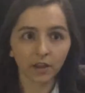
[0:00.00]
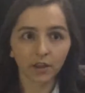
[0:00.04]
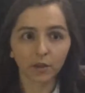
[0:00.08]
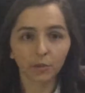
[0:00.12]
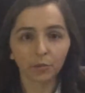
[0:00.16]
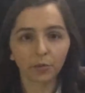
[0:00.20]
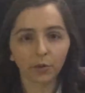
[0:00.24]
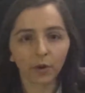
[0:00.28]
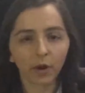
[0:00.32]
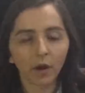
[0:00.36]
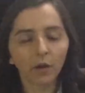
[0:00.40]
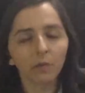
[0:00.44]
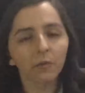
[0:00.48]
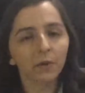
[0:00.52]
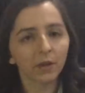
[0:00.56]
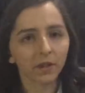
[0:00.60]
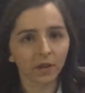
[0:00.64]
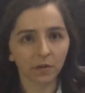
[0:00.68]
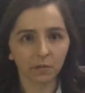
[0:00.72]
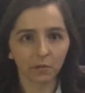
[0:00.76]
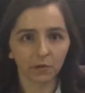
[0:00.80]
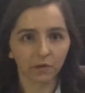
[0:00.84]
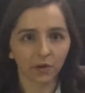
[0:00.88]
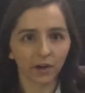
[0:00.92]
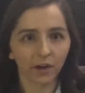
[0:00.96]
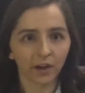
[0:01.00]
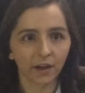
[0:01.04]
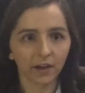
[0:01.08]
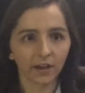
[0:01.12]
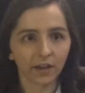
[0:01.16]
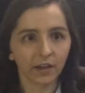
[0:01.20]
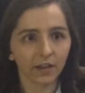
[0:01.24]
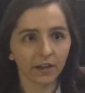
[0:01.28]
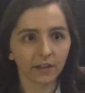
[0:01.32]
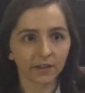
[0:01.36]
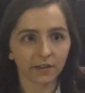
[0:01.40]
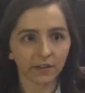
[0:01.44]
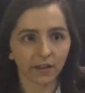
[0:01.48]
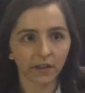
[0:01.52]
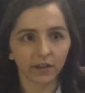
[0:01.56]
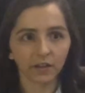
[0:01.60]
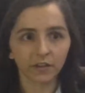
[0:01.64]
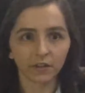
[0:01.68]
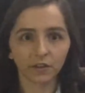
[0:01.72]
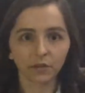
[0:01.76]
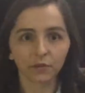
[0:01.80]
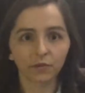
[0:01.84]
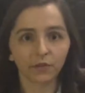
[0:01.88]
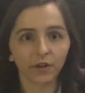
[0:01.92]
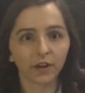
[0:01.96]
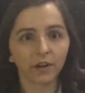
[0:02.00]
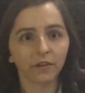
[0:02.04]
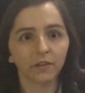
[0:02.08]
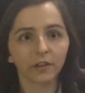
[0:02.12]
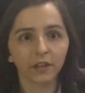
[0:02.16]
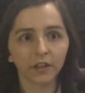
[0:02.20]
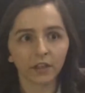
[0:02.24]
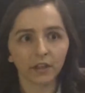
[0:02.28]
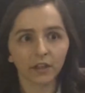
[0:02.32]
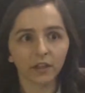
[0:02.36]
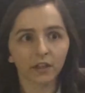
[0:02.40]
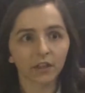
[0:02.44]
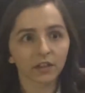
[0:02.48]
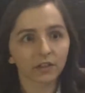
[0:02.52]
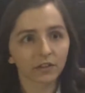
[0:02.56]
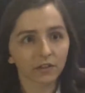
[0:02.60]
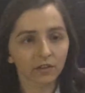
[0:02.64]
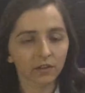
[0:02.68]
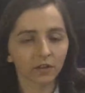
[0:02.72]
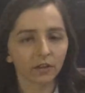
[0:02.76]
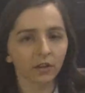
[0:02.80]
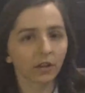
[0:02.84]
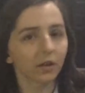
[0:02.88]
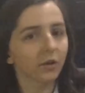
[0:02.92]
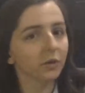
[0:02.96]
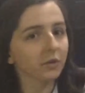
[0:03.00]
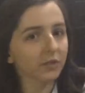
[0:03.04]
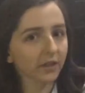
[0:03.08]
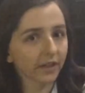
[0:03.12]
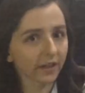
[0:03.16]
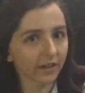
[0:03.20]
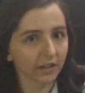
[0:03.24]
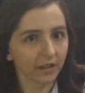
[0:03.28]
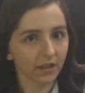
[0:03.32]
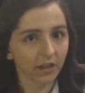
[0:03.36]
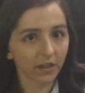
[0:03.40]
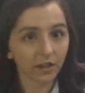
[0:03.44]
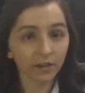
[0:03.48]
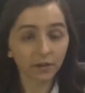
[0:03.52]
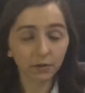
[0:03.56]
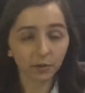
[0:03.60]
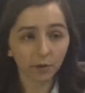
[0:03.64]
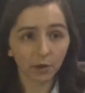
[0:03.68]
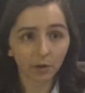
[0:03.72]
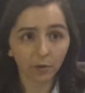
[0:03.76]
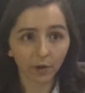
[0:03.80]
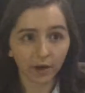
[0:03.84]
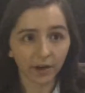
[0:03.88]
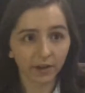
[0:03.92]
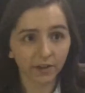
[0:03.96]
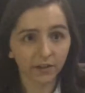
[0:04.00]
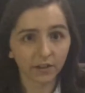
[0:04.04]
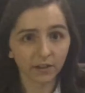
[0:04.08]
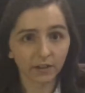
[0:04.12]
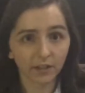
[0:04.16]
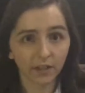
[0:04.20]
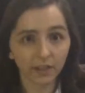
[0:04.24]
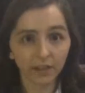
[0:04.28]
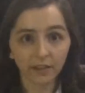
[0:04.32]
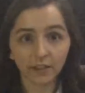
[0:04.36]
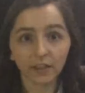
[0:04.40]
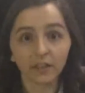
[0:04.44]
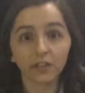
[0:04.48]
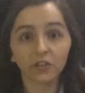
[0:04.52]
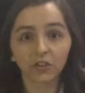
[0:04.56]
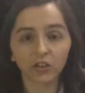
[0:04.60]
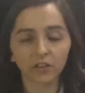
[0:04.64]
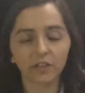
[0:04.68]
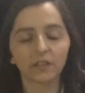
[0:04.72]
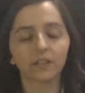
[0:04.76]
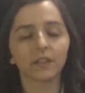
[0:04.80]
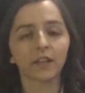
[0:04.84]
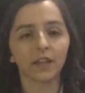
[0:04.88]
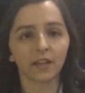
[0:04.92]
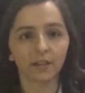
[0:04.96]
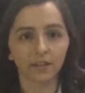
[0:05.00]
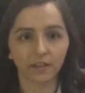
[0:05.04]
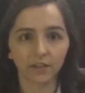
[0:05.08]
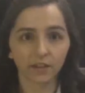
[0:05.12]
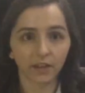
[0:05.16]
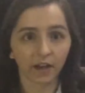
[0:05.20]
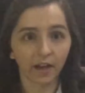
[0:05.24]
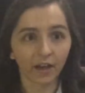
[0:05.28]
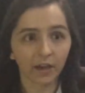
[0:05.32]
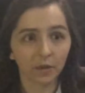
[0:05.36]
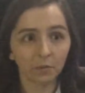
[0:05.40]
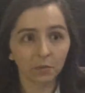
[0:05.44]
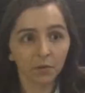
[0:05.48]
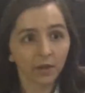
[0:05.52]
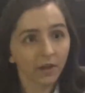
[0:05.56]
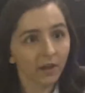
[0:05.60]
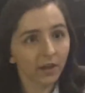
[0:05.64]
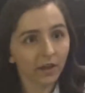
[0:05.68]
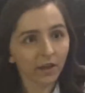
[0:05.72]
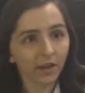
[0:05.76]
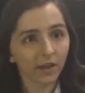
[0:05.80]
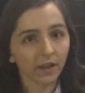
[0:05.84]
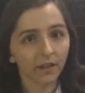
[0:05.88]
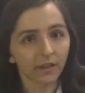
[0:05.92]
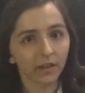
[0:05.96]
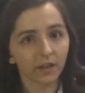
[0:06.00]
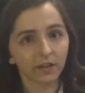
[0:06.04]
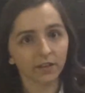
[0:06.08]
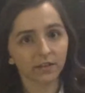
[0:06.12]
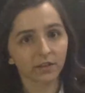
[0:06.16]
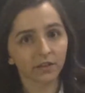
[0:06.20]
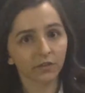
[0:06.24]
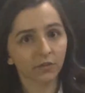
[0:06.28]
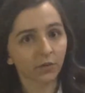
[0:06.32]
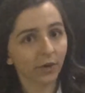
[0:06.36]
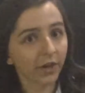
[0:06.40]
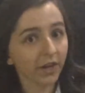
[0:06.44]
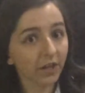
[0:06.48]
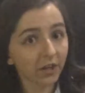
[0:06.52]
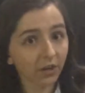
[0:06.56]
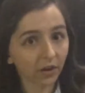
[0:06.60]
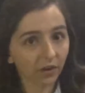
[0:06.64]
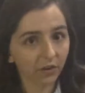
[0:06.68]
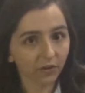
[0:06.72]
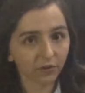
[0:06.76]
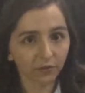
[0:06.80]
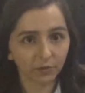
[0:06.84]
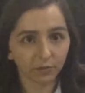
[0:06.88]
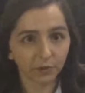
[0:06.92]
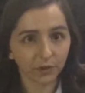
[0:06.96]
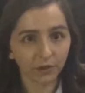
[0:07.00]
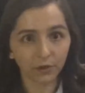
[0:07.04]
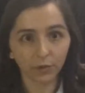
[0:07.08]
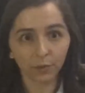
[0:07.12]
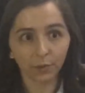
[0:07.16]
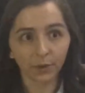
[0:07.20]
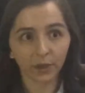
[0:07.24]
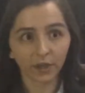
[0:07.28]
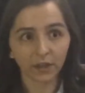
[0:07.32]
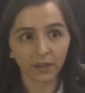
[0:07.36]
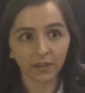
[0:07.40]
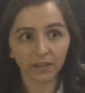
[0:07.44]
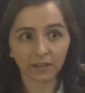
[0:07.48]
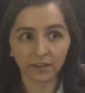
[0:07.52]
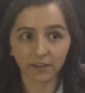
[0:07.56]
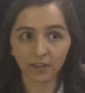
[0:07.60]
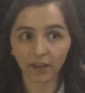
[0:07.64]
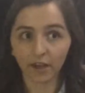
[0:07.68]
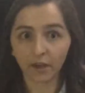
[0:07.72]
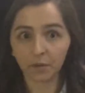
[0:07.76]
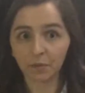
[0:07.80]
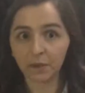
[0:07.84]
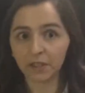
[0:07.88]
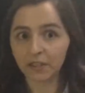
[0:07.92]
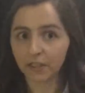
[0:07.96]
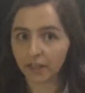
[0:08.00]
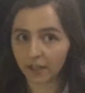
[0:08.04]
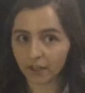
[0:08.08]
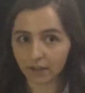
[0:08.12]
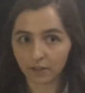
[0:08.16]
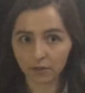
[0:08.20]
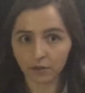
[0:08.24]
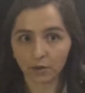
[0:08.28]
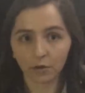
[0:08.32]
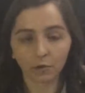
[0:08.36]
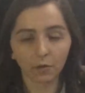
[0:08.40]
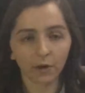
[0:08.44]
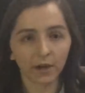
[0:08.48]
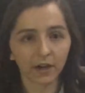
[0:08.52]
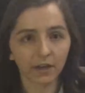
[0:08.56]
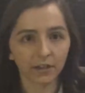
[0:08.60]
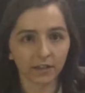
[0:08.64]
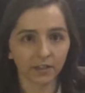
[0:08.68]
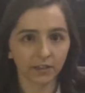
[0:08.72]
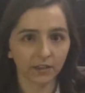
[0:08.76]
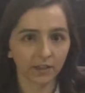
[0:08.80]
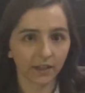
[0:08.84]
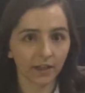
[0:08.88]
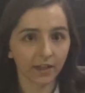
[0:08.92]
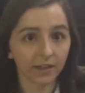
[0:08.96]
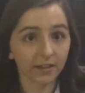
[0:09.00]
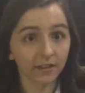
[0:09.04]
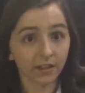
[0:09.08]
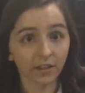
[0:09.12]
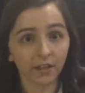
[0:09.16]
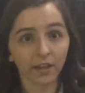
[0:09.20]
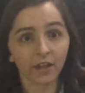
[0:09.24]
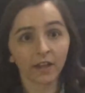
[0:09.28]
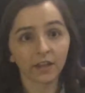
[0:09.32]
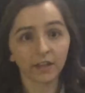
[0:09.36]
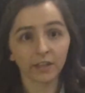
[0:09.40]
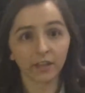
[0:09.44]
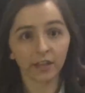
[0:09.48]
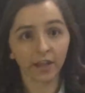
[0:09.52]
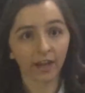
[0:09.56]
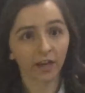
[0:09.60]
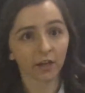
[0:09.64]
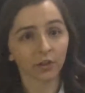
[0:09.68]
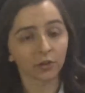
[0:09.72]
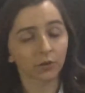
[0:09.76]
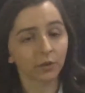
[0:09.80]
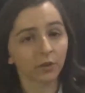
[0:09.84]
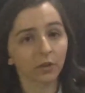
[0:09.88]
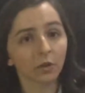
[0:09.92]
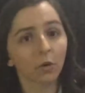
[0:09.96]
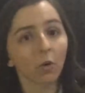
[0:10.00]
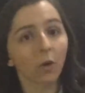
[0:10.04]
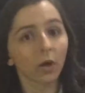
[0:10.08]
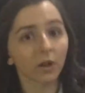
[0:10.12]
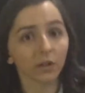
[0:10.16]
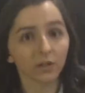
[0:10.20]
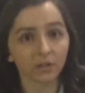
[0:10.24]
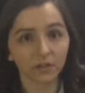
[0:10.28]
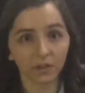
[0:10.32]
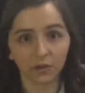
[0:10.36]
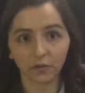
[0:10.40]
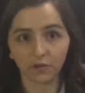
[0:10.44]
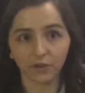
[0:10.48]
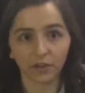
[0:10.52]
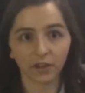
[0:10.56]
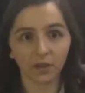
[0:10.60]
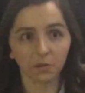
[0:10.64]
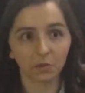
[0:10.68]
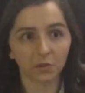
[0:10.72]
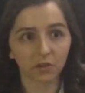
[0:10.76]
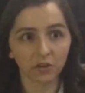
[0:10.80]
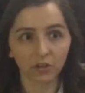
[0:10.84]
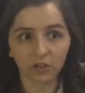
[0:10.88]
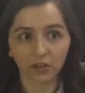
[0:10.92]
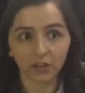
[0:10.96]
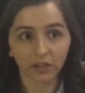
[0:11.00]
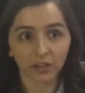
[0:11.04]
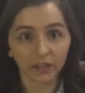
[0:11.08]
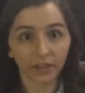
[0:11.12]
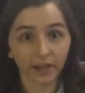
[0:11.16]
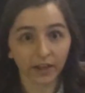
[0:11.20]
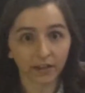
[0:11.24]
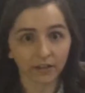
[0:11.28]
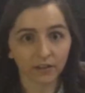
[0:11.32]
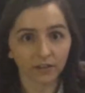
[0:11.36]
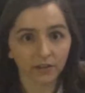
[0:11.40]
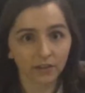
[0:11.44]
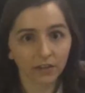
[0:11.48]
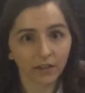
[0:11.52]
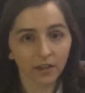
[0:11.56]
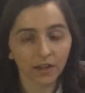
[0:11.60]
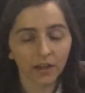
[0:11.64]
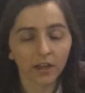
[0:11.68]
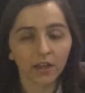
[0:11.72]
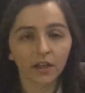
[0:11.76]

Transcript: The problem with MRI is that it's a very slow technique to acquire the data. It just takes time, and there's a trade-off between the time it takes to acquire the data and the actual quality of the image in the end.